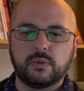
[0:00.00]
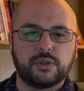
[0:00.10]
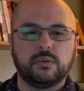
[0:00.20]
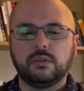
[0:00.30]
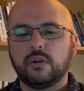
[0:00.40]
which
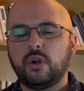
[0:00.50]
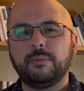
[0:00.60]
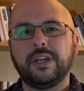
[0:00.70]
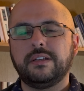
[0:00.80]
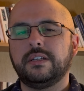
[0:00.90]
will
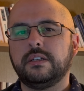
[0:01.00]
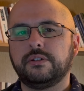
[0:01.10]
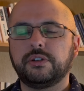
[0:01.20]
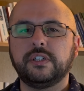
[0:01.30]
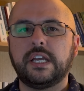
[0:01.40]
culminate in
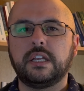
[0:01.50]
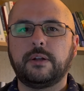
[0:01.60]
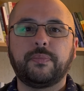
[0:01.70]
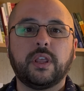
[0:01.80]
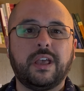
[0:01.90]

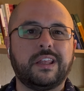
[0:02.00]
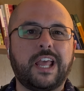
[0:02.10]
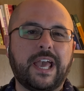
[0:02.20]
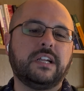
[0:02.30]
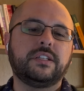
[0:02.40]
creating an
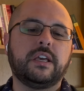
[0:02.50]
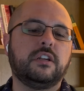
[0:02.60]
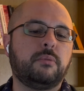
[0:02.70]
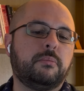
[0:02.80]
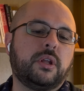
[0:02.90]

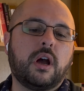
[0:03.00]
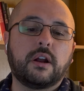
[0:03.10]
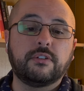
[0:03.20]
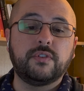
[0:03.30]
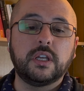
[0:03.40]
annotated
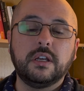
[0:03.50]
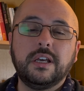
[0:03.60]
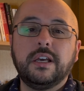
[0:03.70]
bibliography.